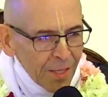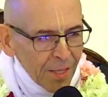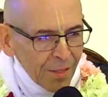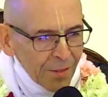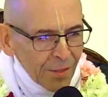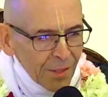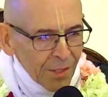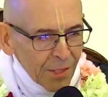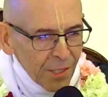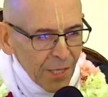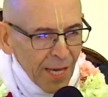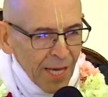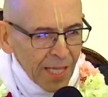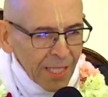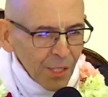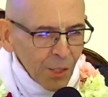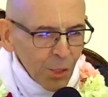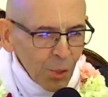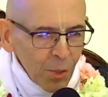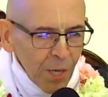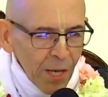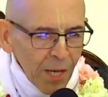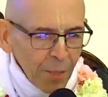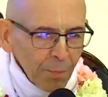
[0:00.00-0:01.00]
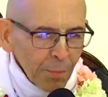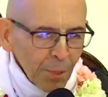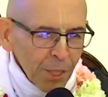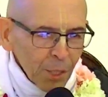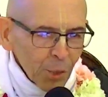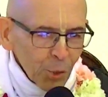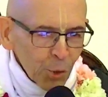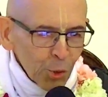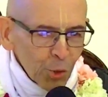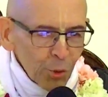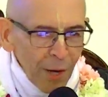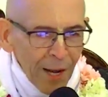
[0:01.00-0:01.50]
The castle had
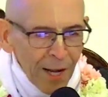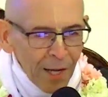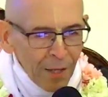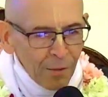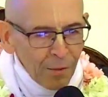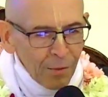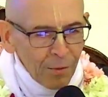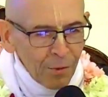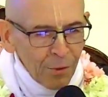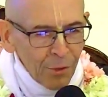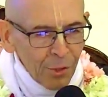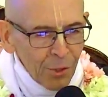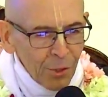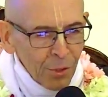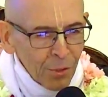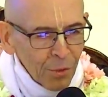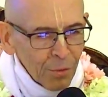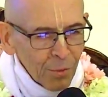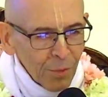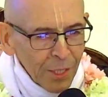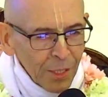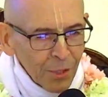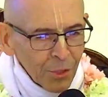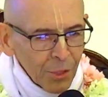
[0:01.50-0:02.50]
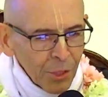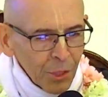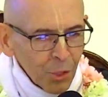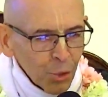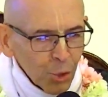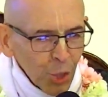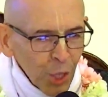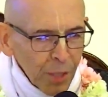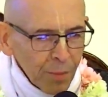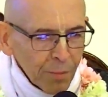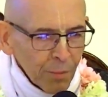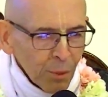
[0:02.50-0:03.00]
pleasure grounds, resting
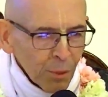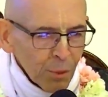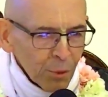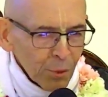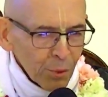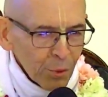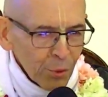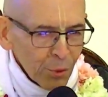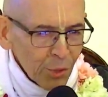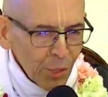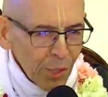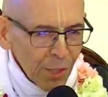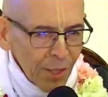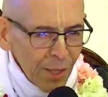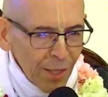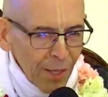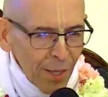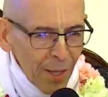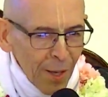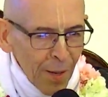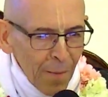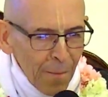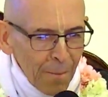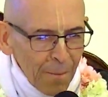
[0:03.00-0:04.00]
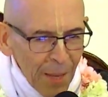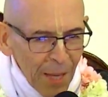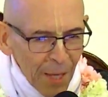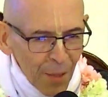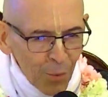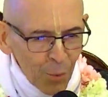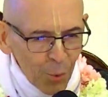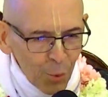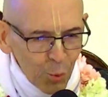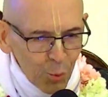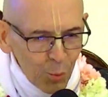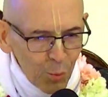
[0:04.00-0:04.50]
chambers,
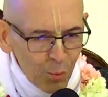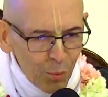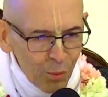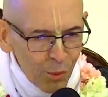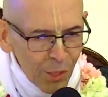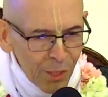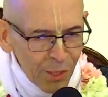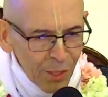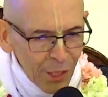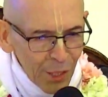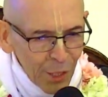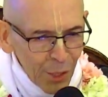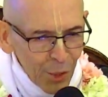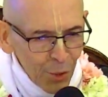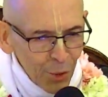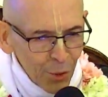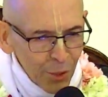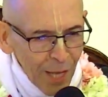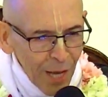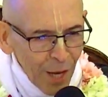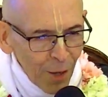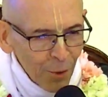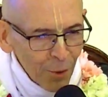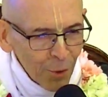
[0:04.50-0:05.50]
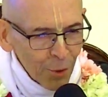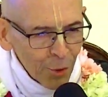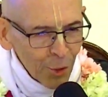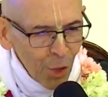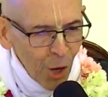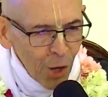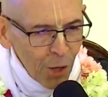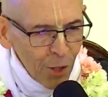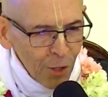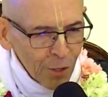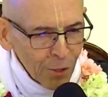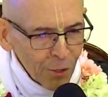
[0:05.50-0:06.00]
bedrooms and inner and outer
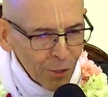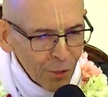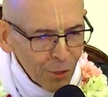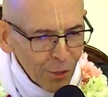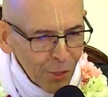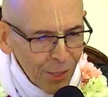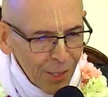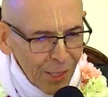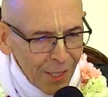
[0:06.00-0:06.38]
yards